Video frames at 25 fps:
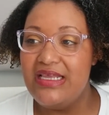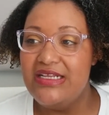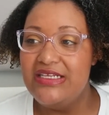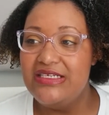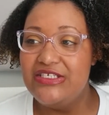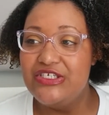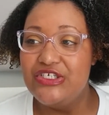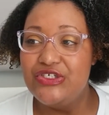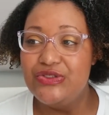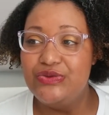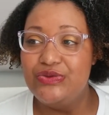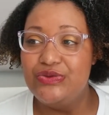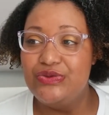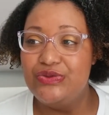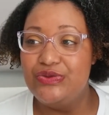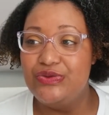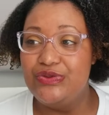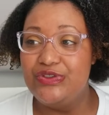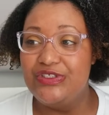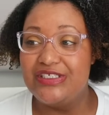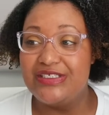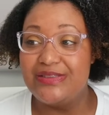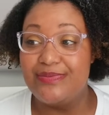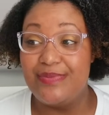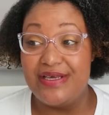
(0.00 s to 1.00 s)
to
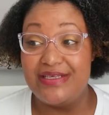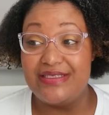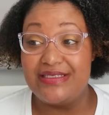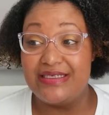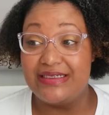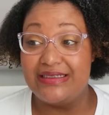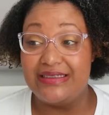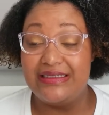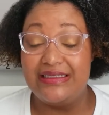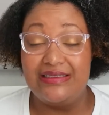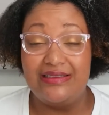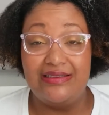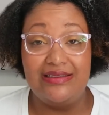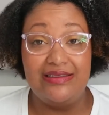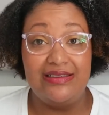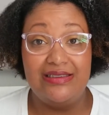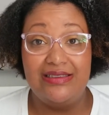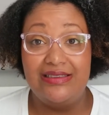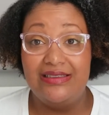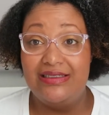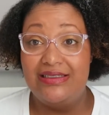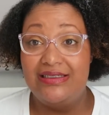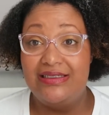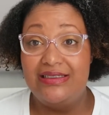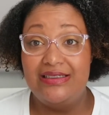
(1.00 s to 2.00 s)
just basically,
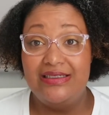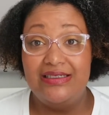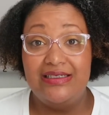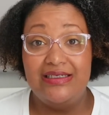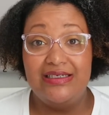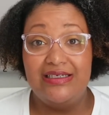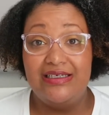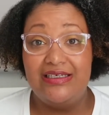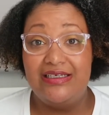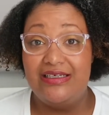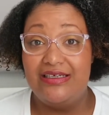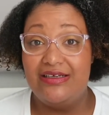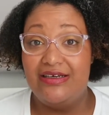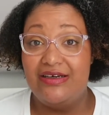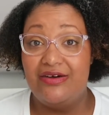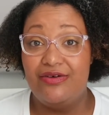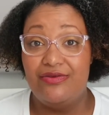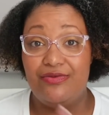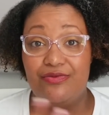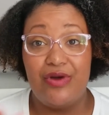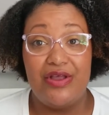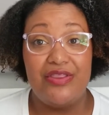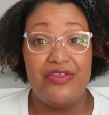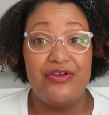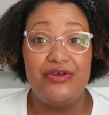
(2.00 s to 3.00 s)

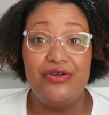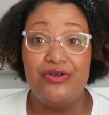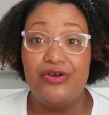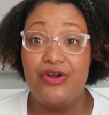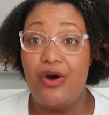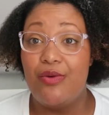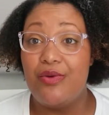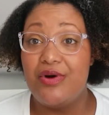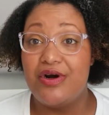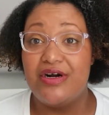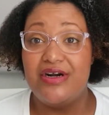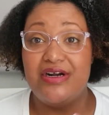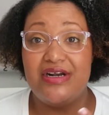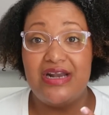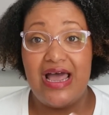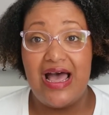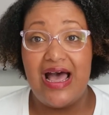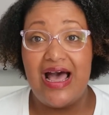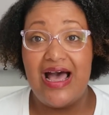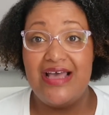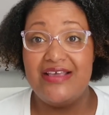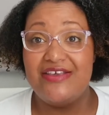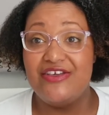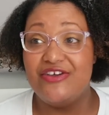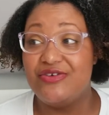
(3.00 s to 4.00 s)
whether you know it or
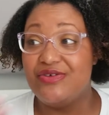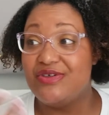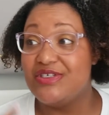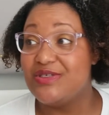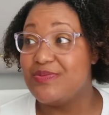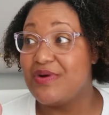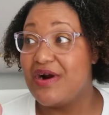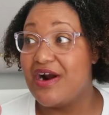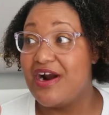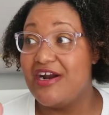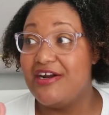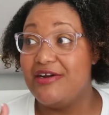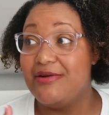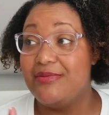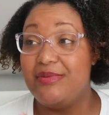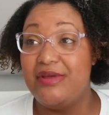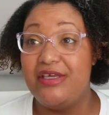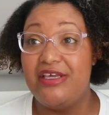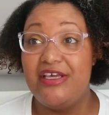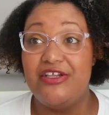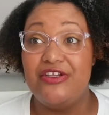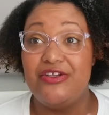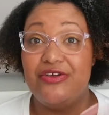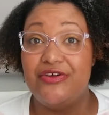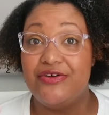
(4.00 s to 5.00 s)
not, you're inspiring
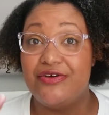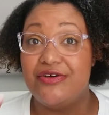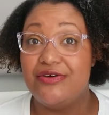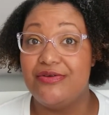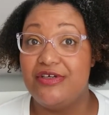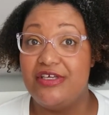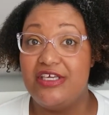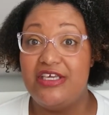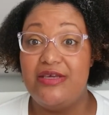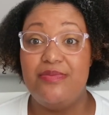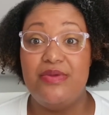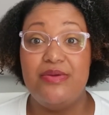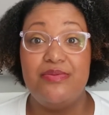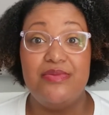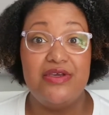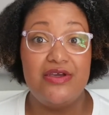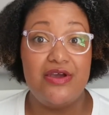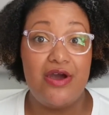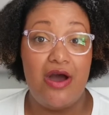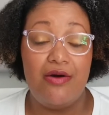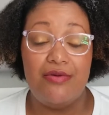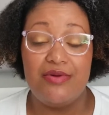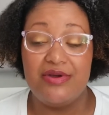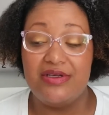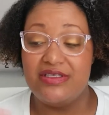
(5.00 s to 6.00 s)
me and you're keeping me
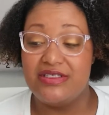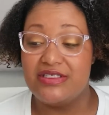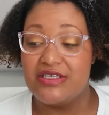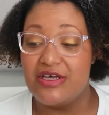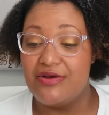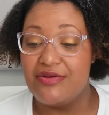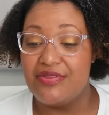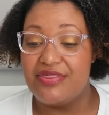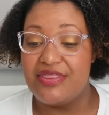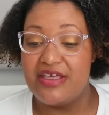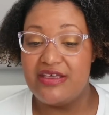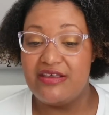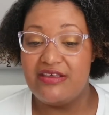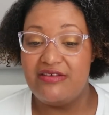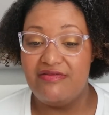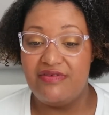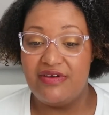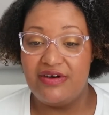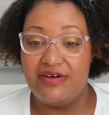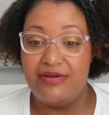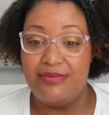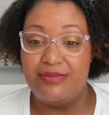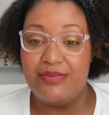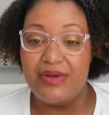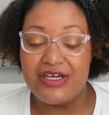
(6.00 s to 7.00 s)
going. So thank you
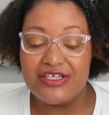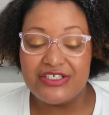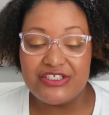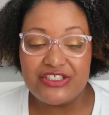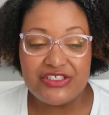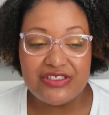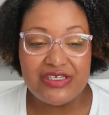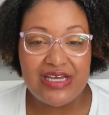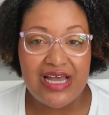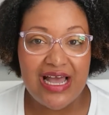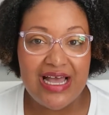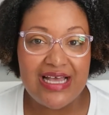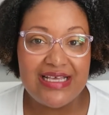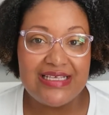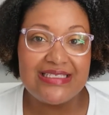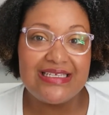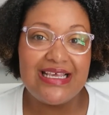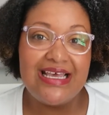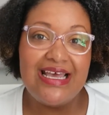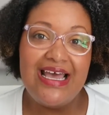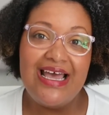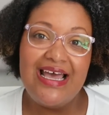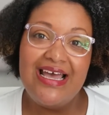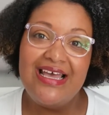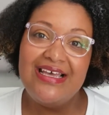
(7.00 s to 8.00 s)
very much, you guys.
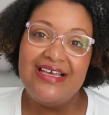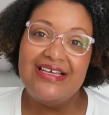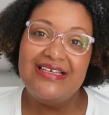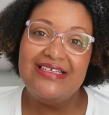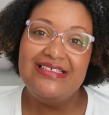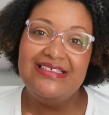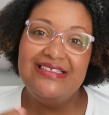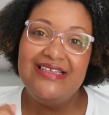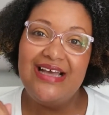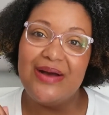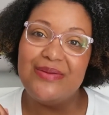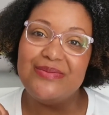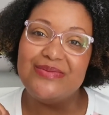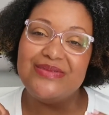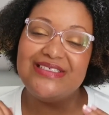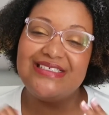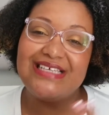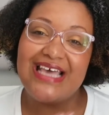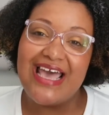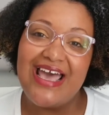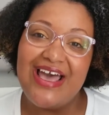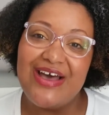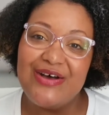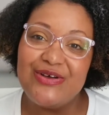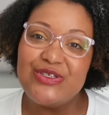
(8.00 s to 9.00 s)
I'm
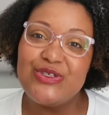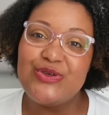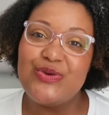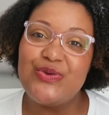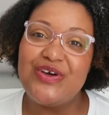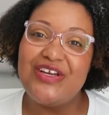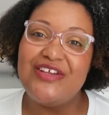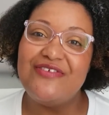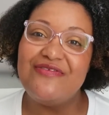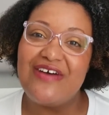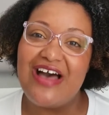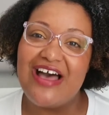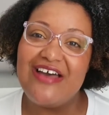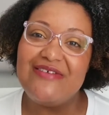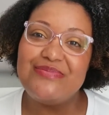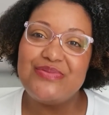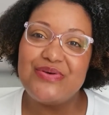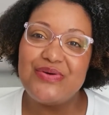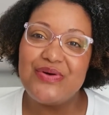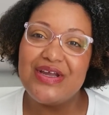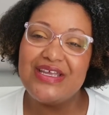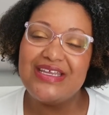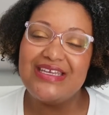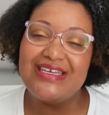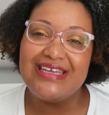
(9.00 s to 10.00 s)
down
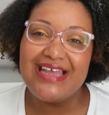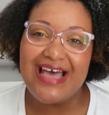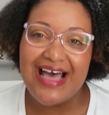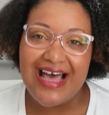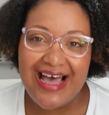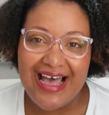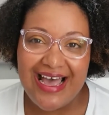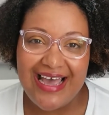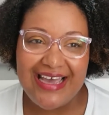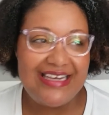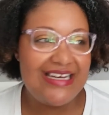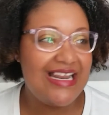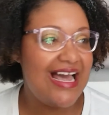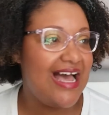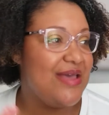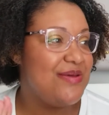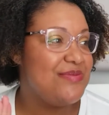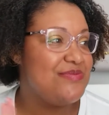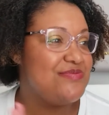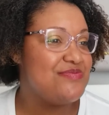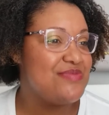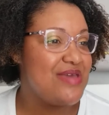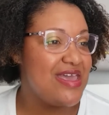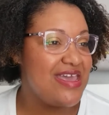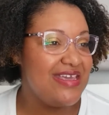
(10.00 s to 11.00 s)
25.9. I
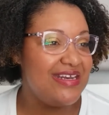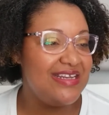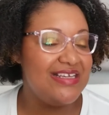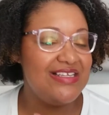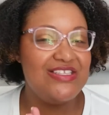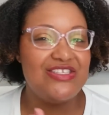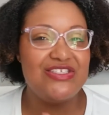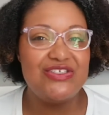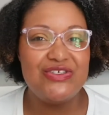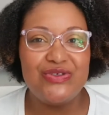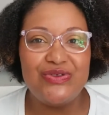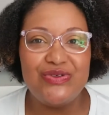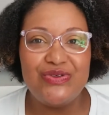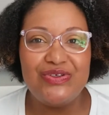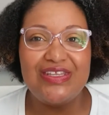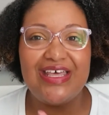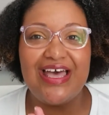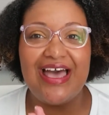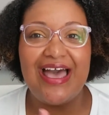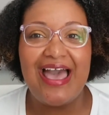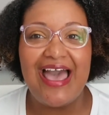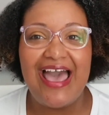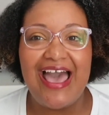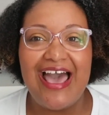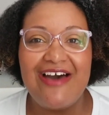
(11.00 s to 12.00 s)
made it to the
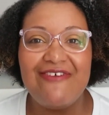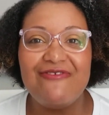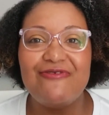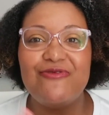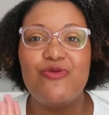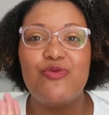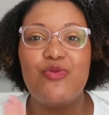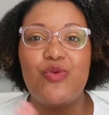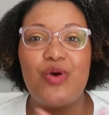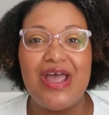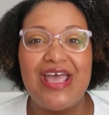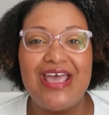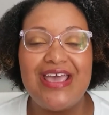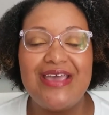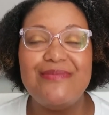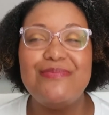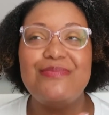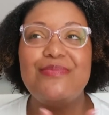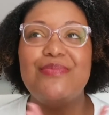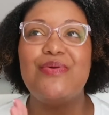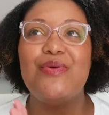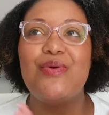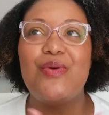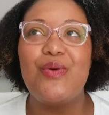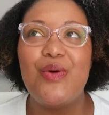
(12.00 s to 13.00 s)
halfway
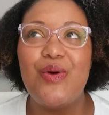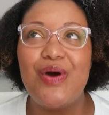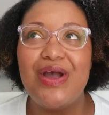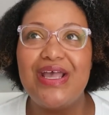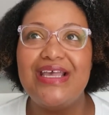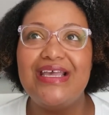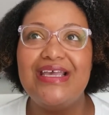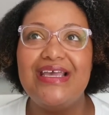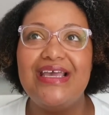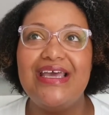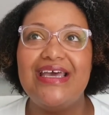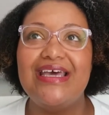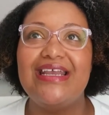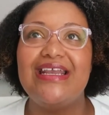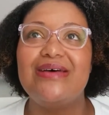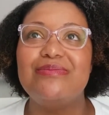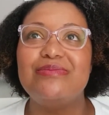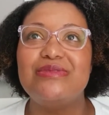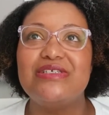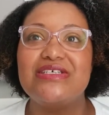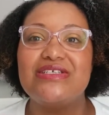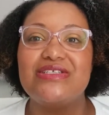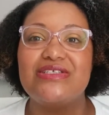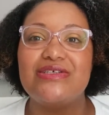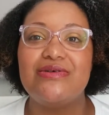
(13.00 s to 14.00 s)
point, and I'm
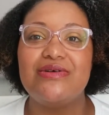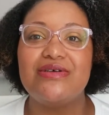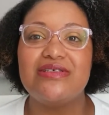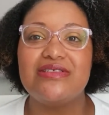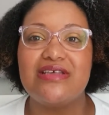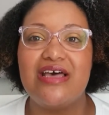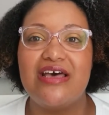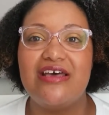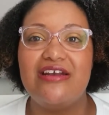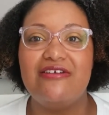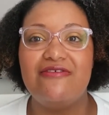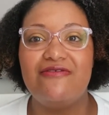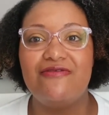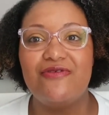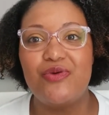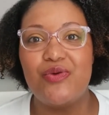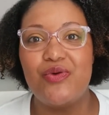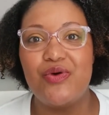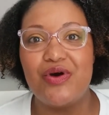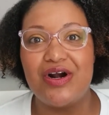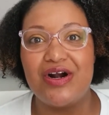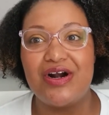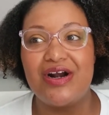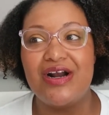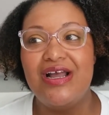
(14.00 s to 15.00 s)
just so excited
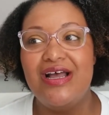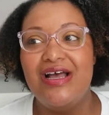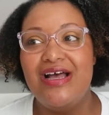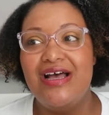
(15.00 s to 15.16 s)
for